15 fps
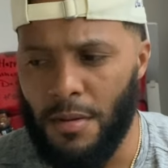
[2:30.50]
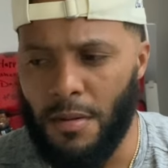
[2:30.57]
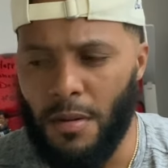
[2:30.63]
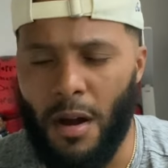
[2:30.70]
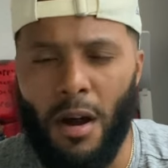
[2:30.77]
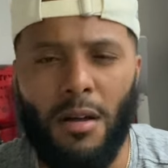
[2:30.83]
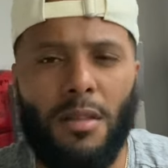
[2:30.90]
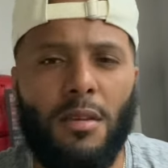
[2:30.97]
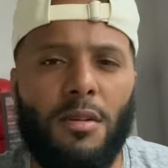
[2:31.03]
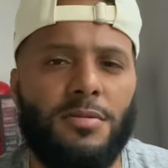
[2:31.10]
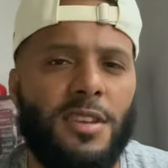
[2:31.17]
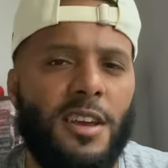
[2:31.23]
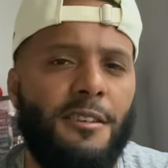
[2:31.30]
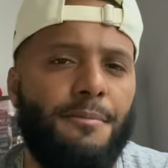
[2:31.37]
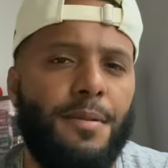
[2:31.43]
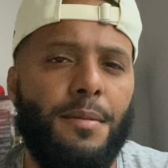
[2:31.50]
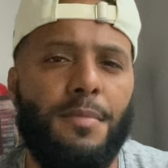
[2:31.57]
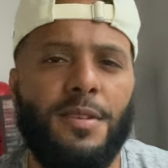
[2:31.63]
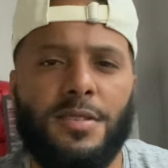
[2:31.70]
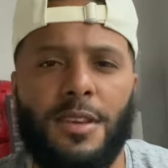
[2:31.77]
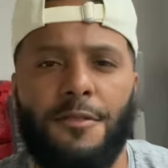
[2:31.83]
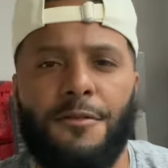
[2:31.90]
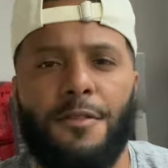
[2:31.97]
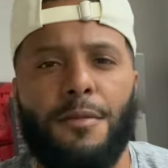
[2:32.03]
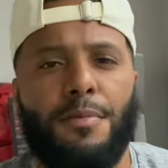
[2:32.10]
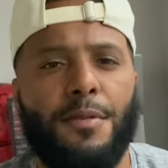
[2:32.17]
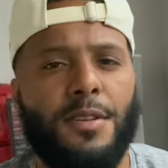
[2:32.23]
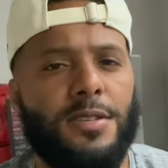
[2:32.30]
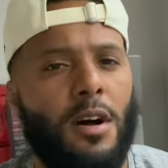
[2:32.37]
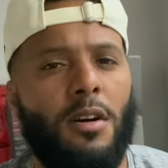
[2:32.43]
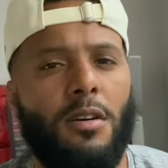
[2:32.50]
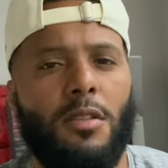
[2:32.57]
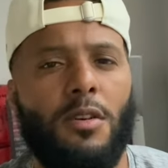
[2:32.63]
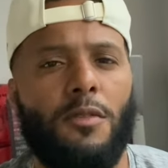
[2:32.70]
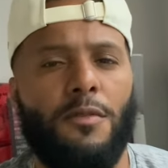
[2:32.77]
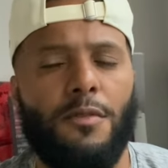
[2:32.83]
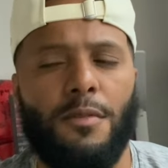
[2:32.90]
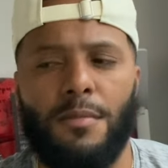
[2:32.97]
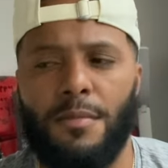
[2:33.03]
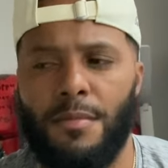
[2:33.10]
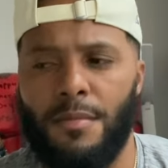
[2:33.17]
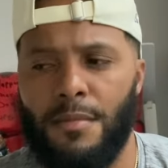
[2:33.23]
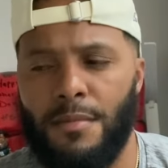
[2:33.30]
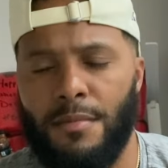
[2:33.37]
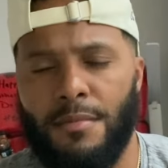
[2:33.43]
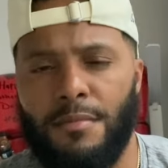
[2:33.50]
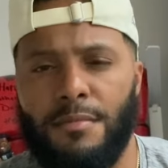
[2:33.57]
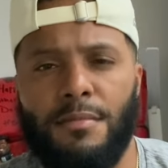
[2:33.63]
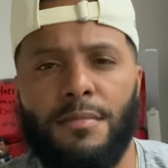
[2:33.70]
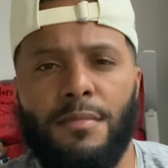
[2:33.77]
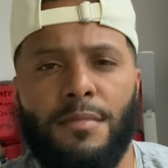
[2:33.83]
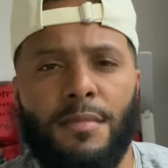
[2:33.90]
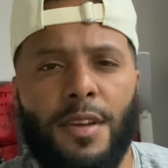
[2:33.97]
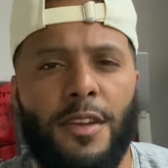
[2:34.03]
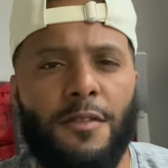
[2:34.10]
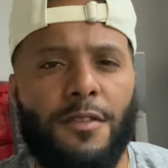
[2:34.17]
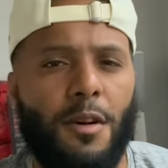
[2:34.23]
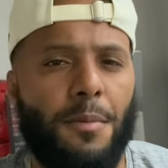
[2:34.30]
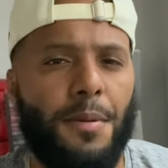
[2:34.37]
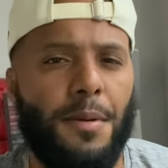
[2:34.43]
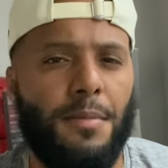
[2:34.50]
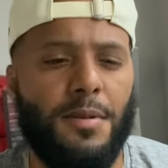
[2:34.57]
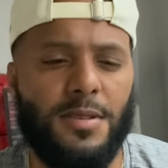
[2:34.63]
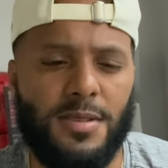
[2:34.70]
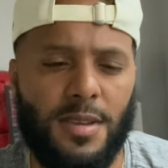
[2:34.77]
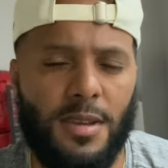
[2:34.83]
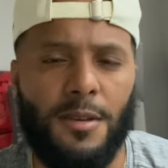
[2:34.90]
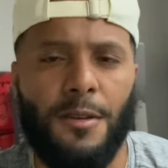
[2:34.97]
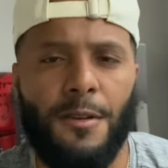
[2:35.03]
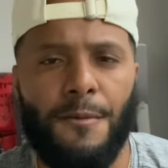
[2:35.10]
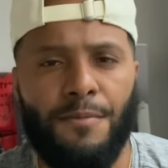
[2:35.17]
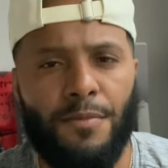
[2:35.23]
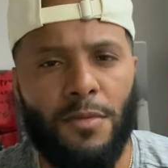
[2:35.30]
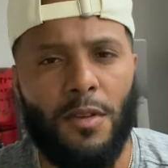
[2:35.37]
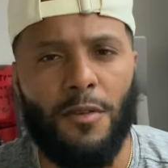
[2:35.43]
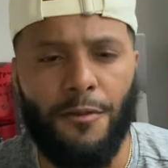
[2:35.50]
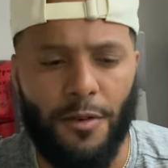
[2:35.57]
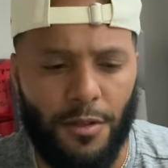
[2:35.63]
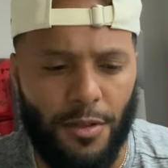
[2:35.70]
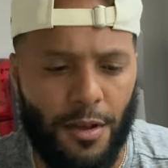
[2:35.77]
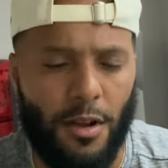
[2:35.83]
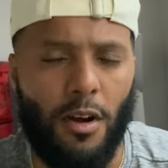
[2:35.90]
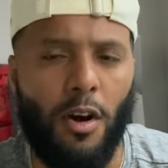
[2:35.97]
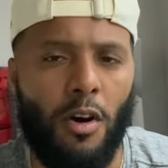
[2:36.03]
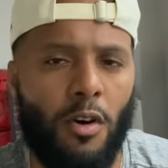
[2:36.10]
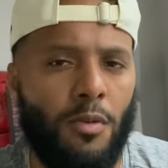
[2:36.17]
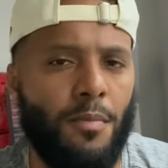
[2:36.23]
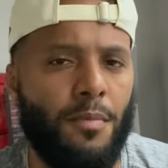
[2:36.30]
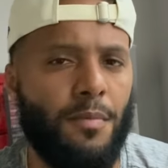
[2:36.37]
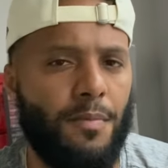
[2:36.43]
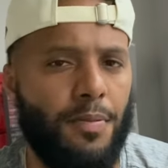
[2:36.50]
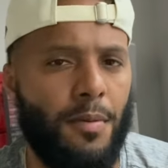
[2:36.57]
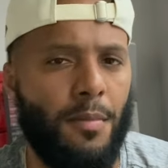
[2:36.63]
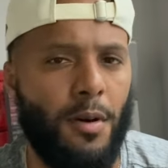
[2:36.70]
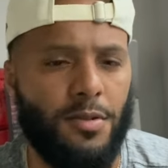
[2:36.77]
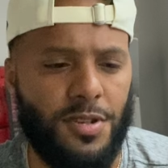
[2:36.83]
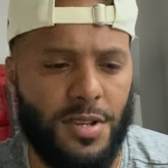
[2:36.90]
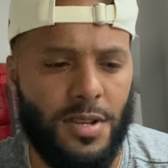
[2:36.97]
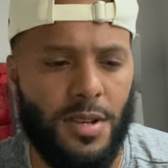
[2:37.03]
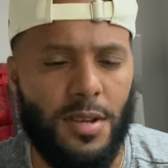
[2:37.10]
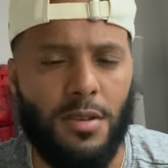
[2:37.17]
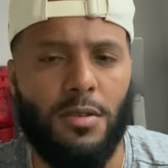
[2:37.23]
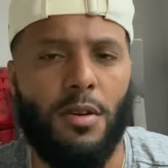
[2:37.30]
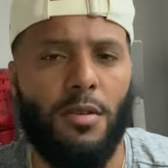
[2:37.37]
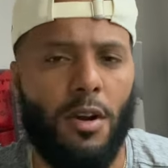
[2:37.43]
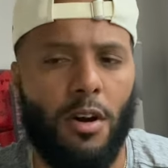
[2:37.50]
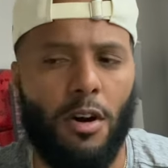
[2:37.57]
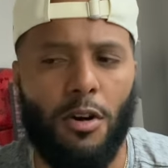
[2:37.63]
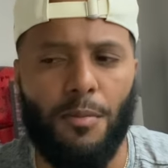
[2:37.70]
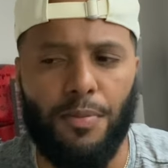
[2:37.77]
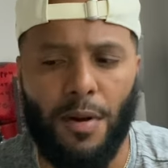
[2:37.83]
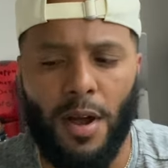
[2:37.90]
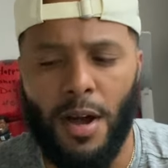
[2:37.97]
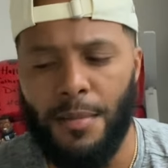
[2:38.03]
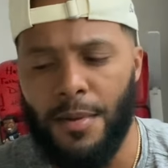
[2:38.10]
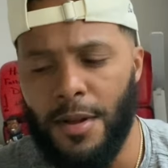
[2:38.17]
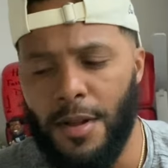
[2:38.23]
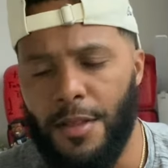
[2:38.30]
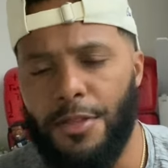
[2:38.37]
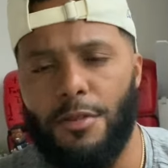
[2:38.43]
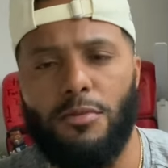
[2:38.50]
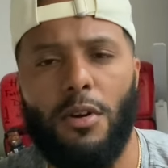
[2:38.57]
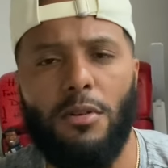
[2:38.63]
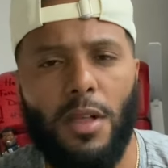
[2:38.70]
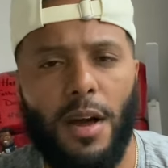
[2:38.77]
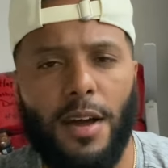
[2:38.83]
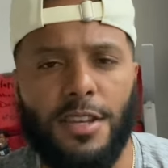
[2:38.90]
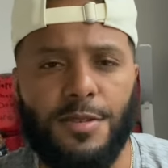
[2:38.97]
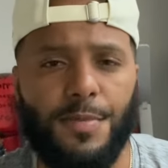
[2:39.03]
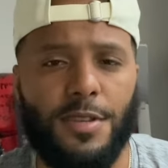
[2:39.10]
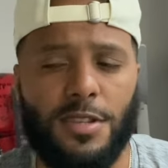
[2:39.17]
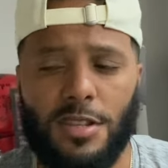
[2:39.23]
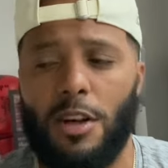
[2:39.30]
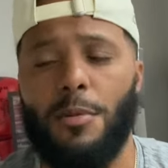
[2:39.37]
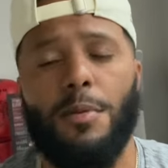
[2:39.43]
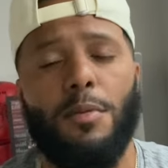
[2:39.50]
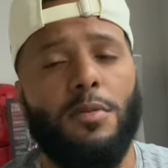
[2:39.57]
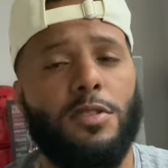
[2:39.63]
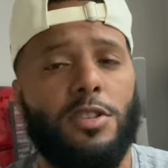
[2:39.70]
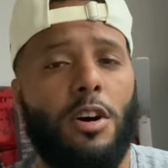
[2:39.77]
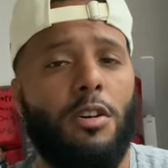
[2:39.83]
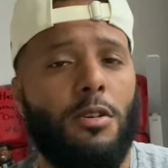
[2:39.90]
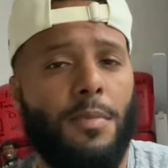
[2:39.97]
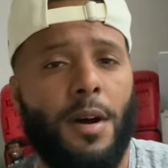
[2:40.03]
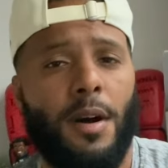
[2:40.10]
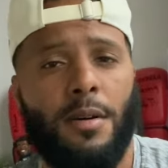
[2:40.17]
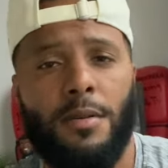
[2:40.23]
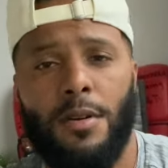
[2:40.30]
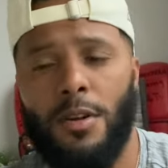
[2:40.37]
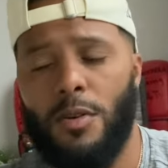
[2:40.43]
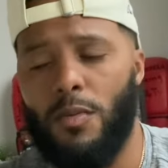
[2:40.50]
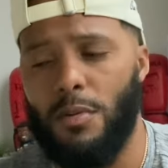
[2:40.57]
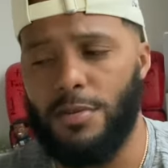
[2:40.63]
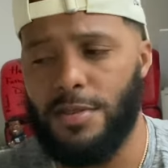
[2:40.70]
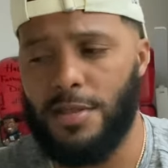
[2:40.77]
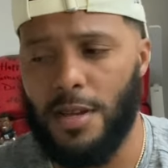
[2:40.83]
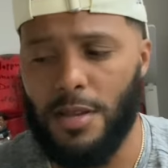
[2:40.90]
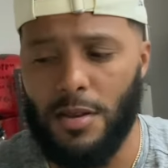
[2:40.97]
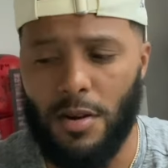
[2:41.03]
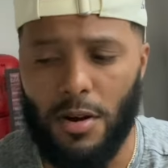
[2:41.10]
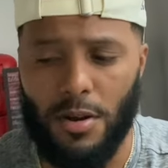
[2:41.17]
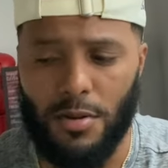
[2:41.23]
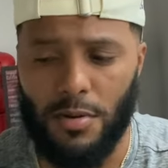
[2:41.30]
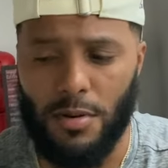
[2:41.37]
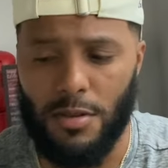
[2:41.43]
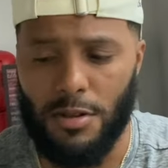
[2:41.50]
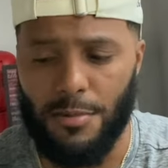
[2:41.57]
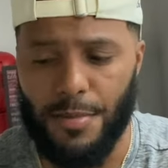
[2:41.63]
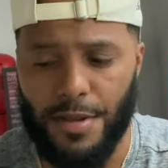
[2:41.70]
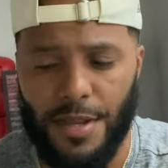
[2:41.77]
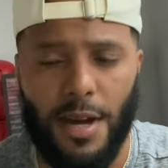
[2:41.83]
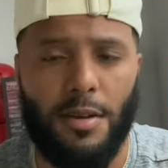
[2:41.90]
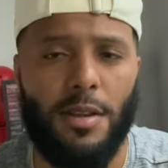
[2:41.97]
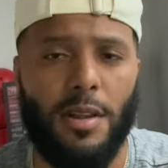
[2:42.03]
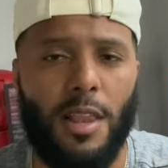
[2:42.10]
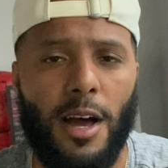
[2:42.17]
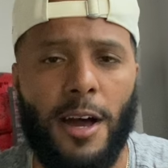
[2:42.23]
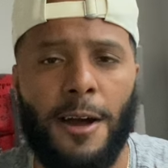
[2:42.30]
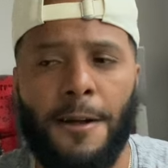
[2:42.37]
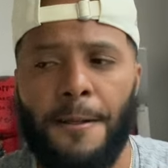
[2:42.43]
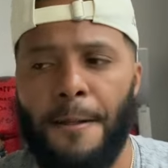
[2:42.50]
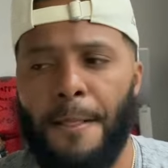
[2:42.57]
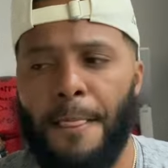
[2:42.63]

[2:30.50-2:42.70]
All of those have PBC footprints all over them. Even though PBC, for their own promotion and you know their own prime, the rollout has been slow. But we'll talk about what was said in the article a little bit down the line.